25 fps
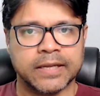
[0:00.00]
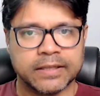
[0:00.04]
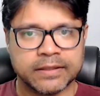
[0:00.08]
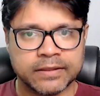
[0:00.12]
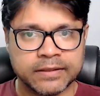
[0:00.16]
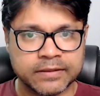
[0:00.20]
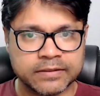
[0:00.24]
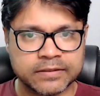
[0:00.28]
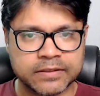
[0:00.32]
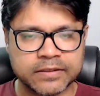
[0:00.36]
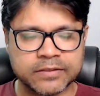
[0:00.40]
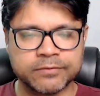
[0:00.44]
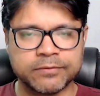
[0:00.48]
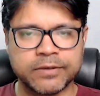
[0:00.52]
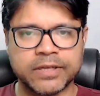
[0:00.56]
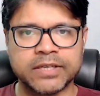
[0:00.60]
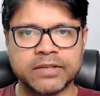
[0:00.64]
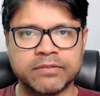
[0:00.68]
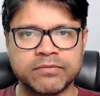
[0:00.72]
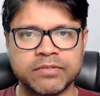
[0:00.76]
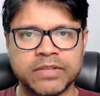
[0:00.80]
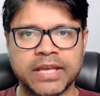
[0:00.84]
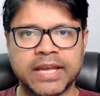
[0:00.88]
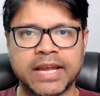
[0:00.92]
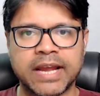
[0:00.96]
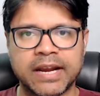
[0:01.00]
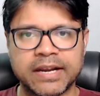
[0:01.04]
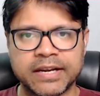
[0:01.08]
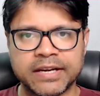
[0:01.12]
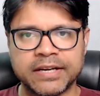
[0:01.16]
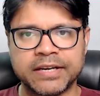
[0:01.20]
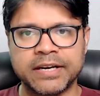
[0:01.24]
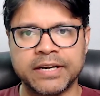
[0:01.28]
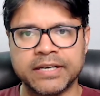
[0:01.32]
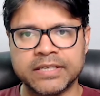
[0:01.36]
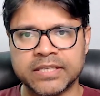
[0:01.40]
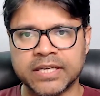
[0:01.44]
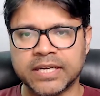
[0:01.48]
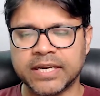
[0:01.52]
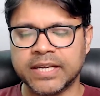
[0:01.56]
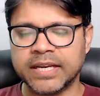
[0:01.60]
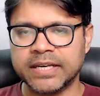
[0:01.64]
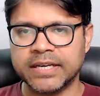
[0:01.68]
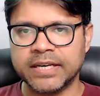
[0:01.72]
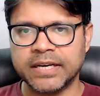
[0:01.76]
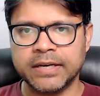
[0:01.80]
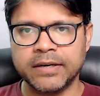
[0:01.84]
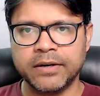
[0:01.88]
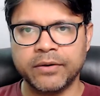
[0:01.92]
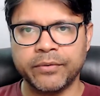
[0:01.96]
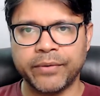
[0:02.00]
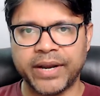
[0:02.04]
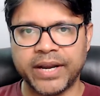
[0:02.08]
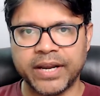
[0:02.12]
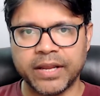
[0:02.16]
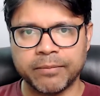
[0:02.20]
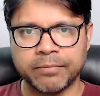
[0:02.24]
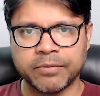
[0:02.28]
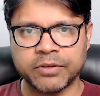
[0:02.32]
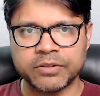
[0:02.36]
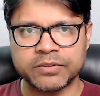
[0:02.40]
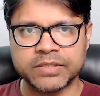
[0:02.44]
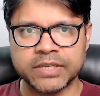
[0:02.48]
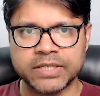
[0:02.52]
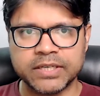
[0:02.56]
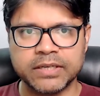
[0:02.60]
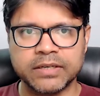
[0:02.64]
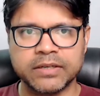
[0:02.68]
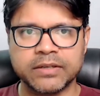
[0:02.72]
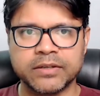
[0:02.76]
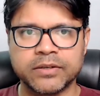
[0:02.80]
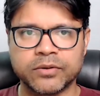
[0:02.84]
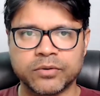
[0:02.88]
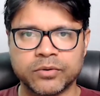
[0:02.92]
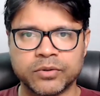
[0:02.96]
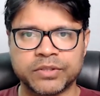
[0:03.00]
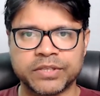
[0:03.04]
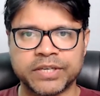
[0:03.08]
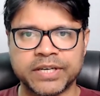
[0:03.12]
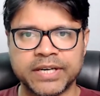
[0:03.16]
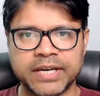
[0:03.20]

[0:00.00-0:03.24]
this is one of the candidates again in 20% growth